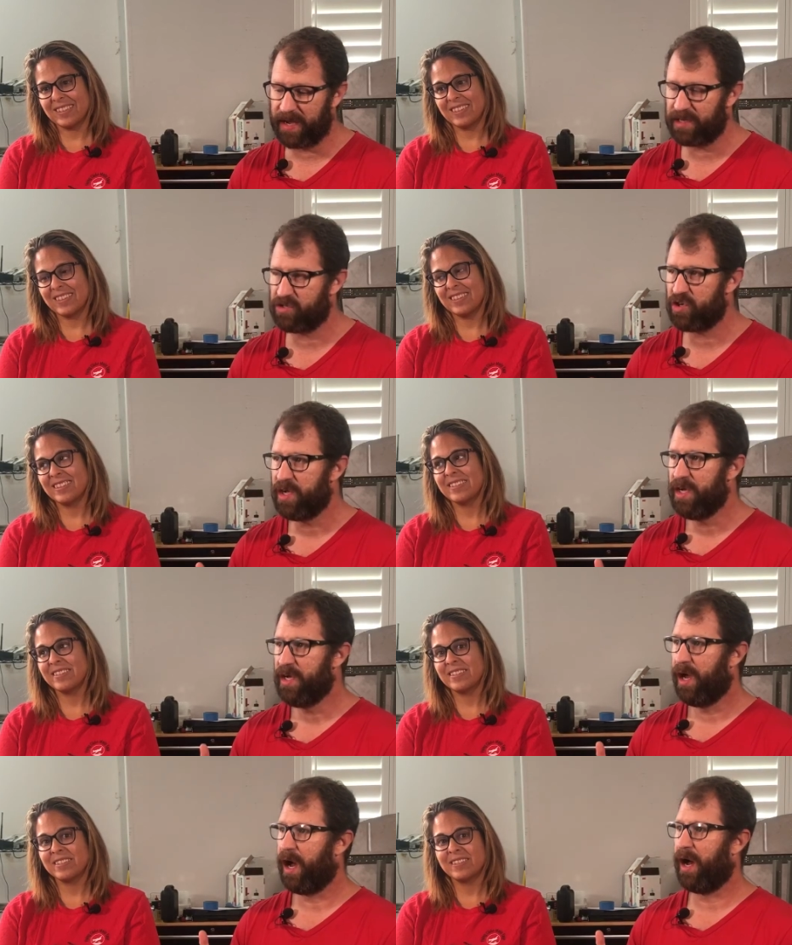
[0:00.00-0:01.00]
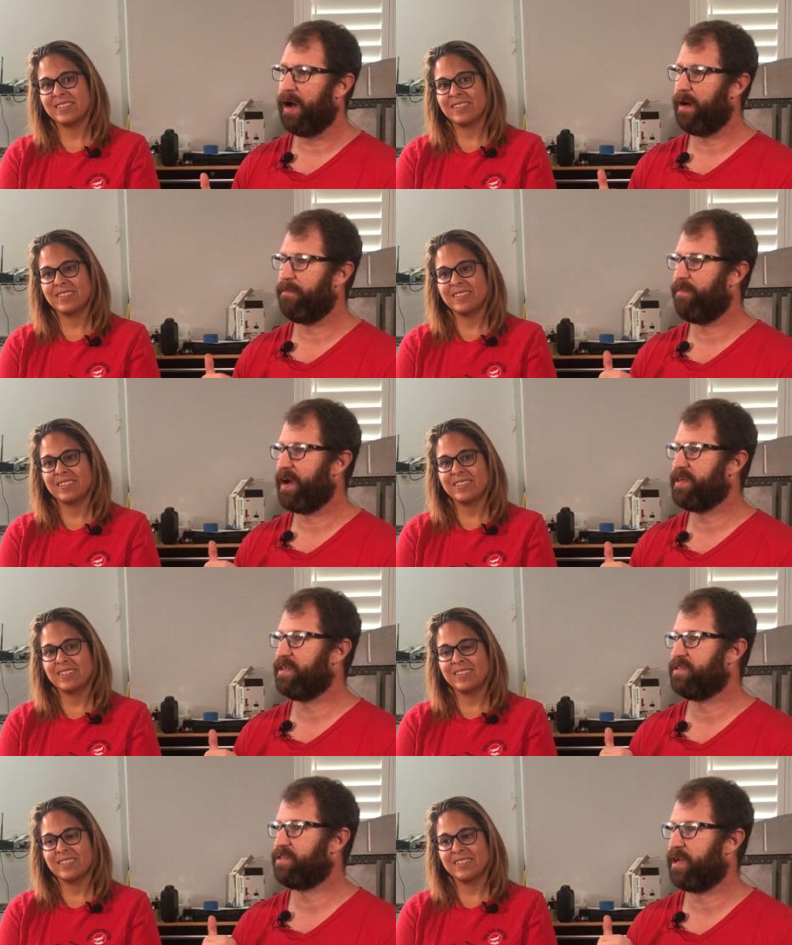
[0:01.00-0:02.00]
Speaker 1: page. Uh,
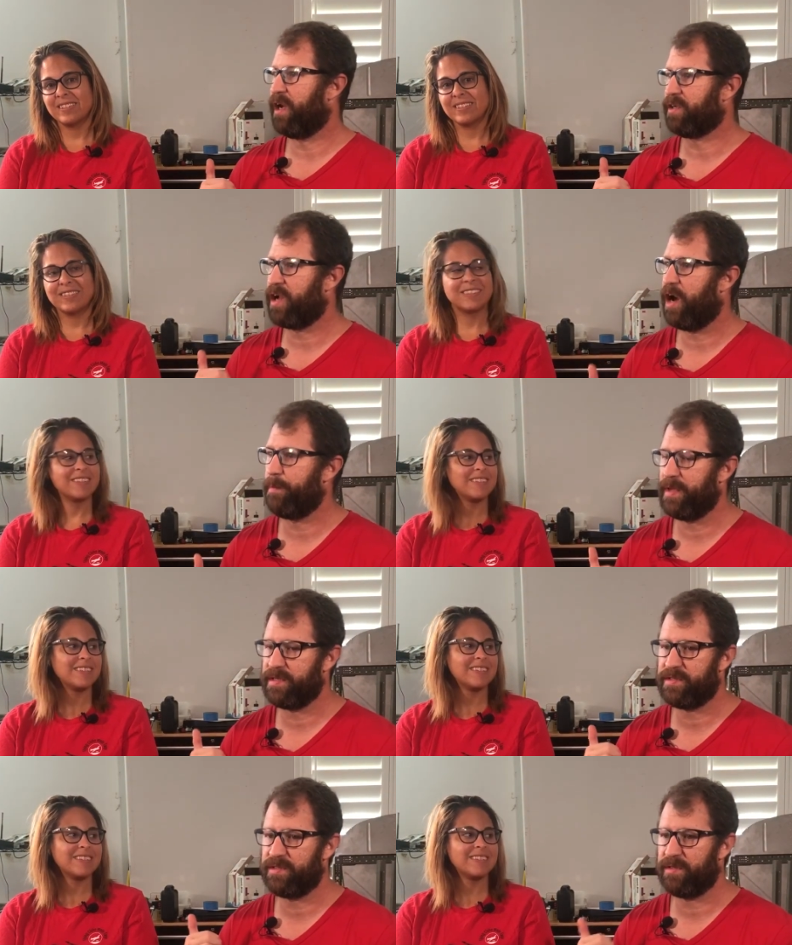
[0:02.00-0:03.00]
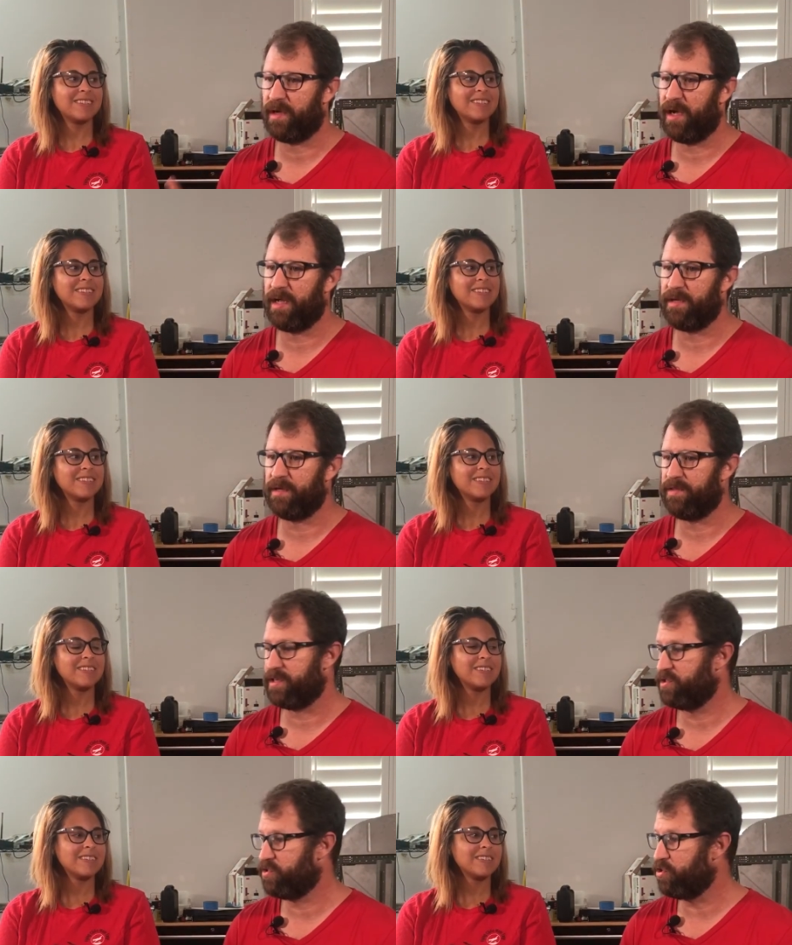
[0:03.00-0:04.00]
find us on comments on
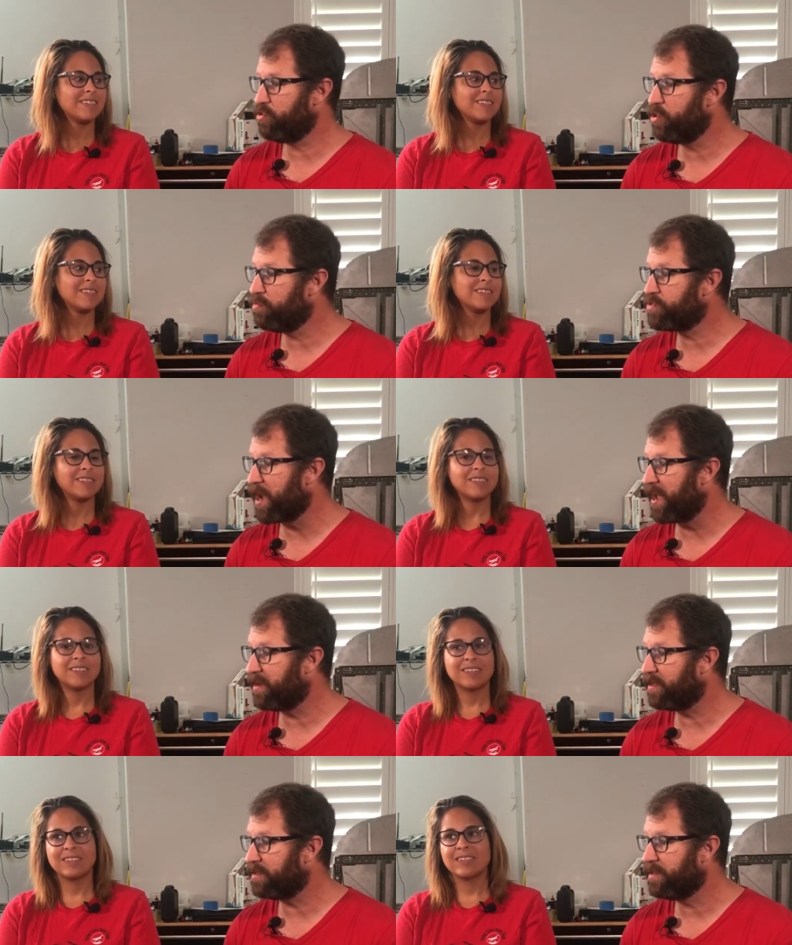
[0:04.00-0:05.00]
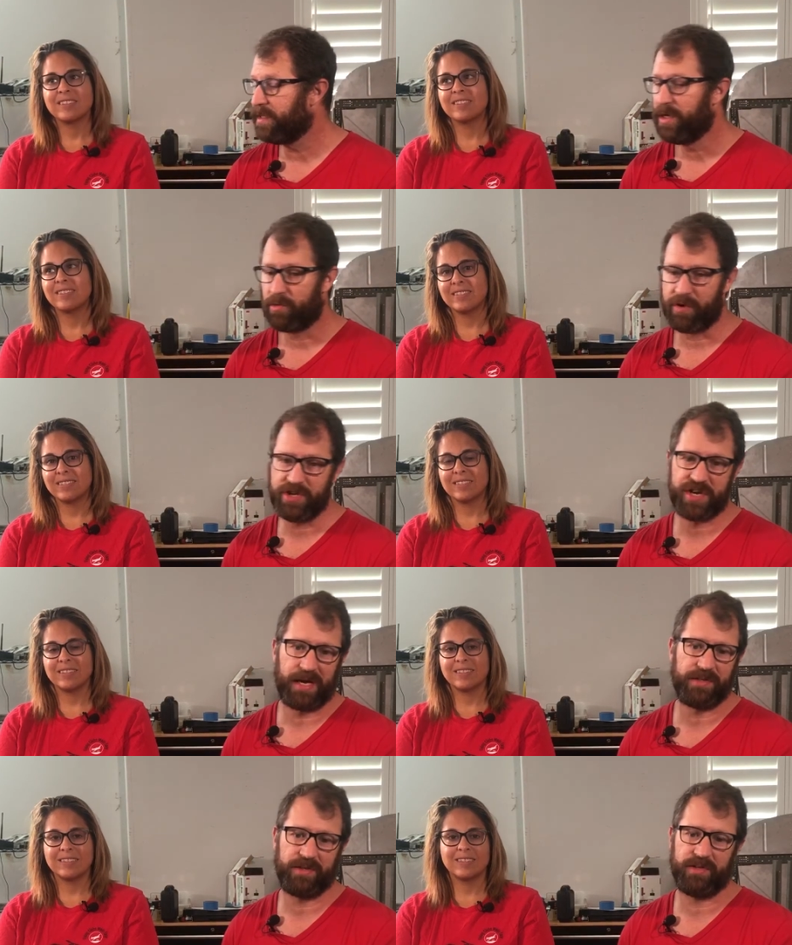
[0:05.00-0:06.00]
this YouTube channel. Reach
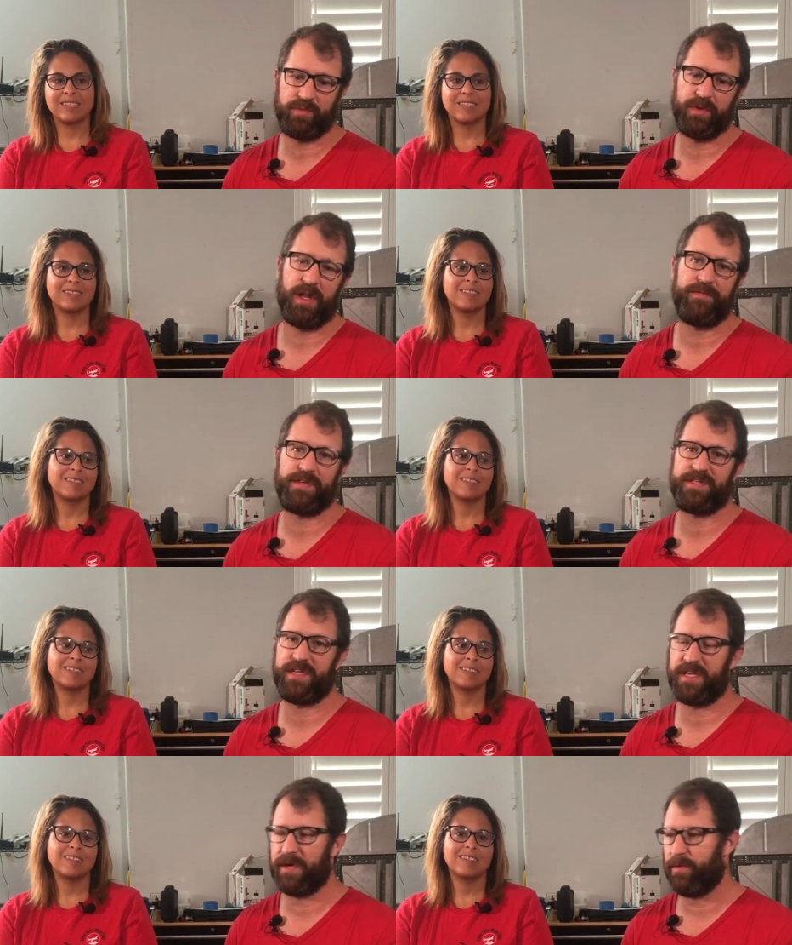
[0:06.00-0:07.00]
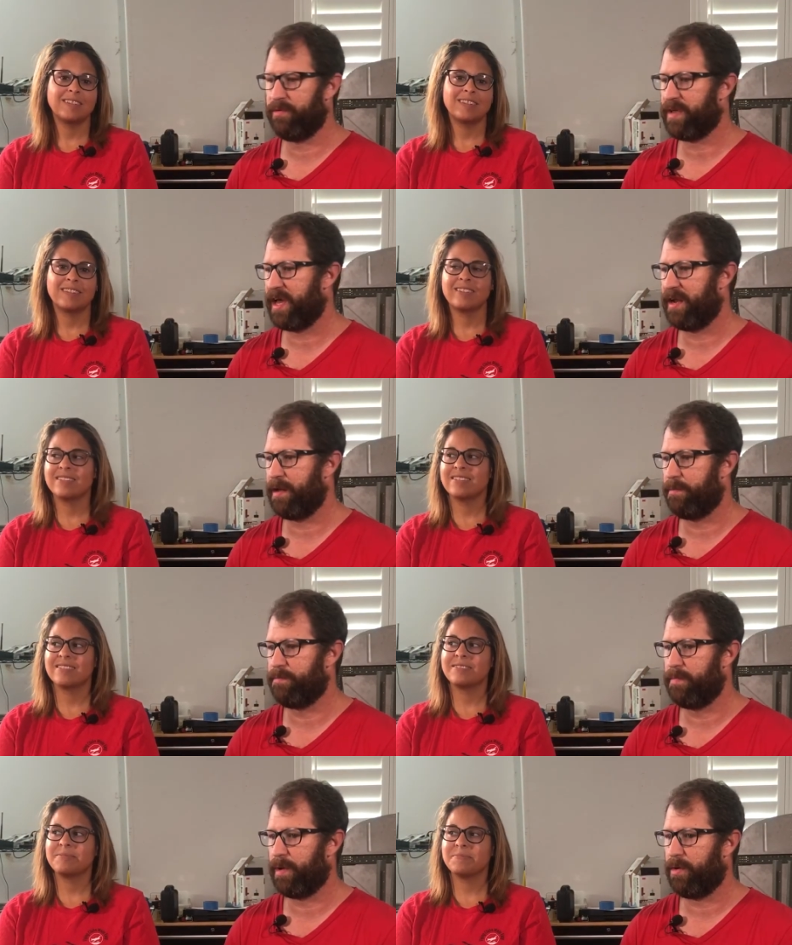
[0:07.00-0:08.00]
out to us. We'd love to see you. We've got a,
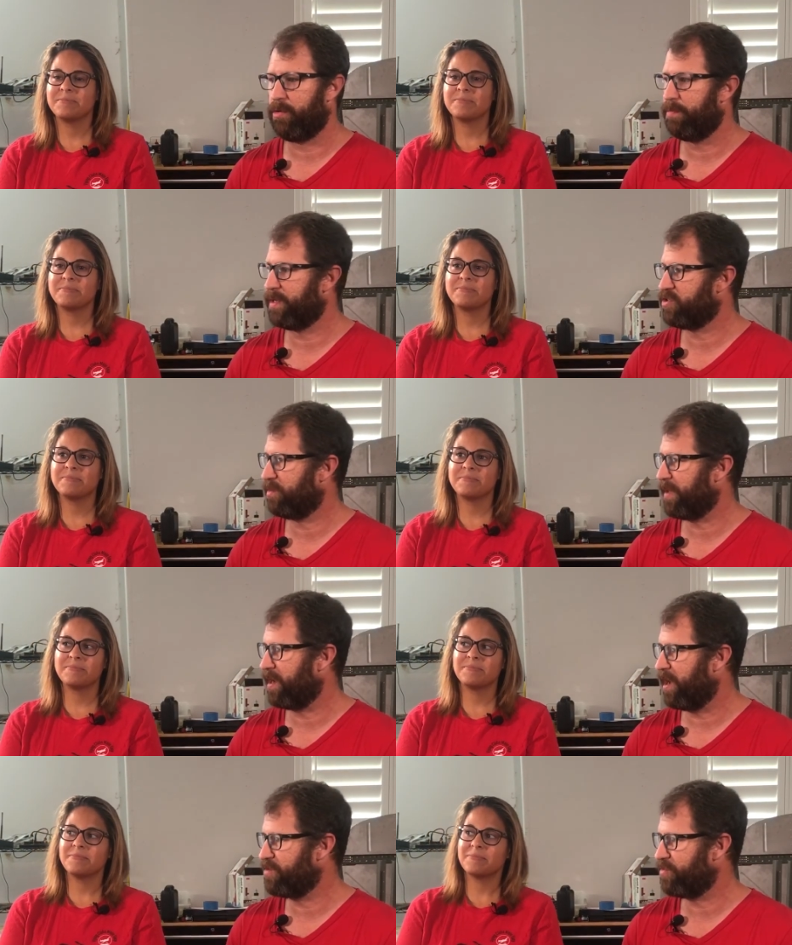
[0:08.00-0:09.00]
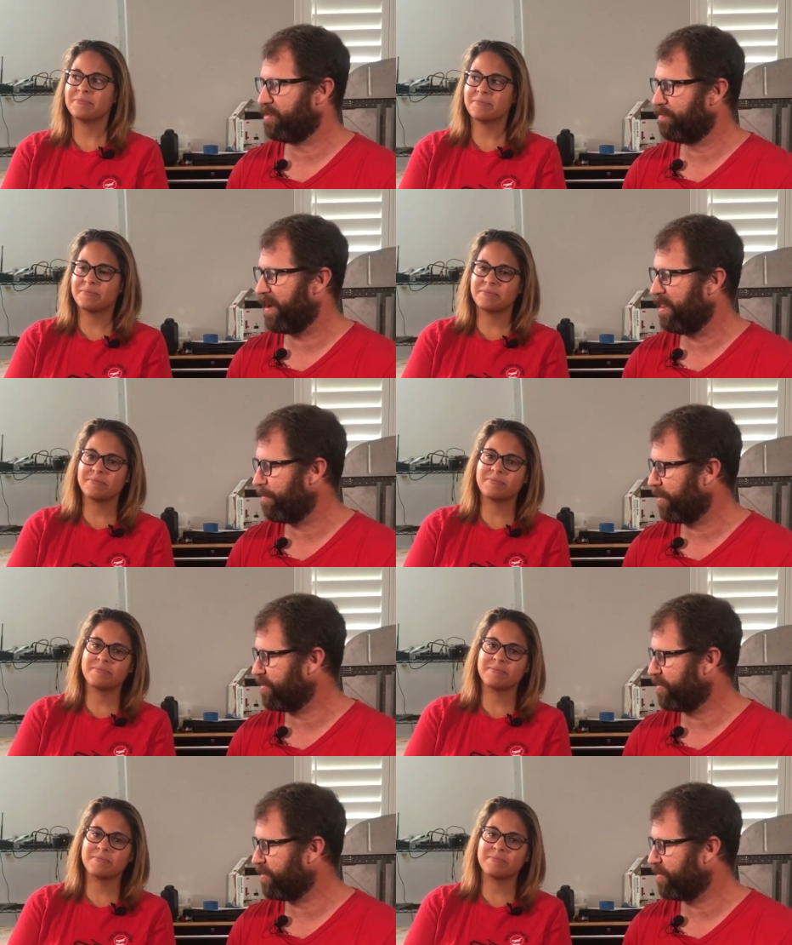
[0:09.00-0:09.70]
a whole bunch, about 100 Pilot